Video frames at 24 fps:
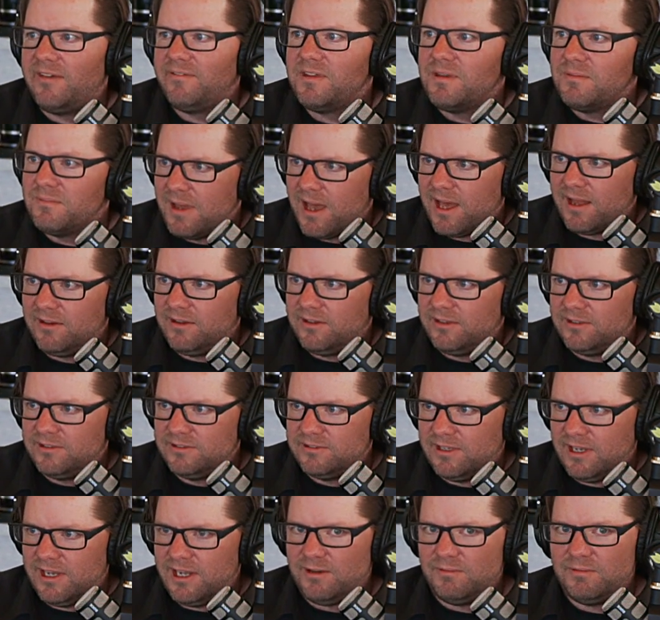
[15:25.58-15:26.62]
metals,
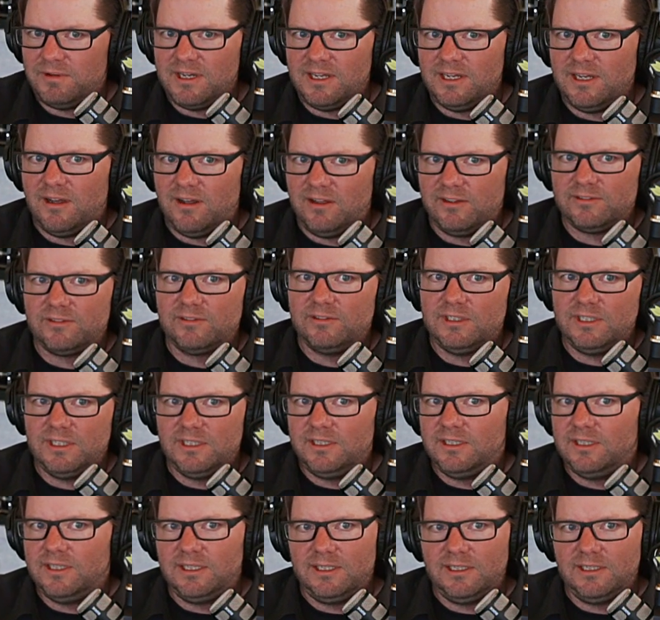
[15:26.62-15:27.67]
and we also did
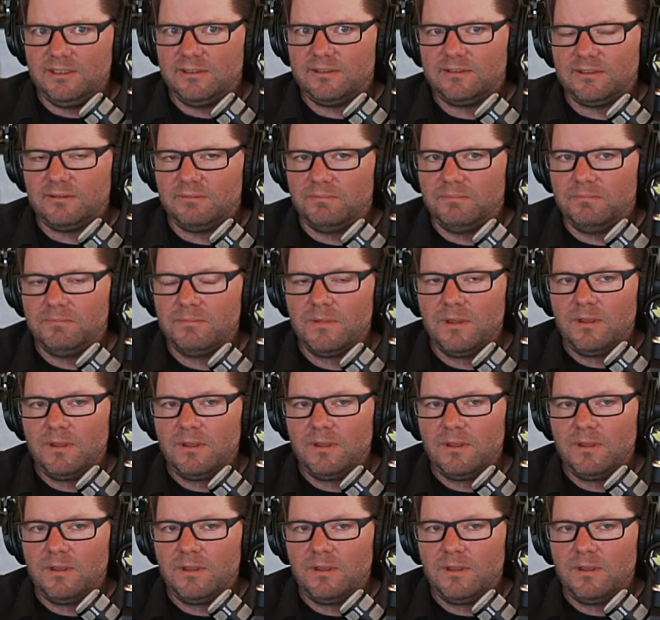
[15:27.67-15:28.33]
some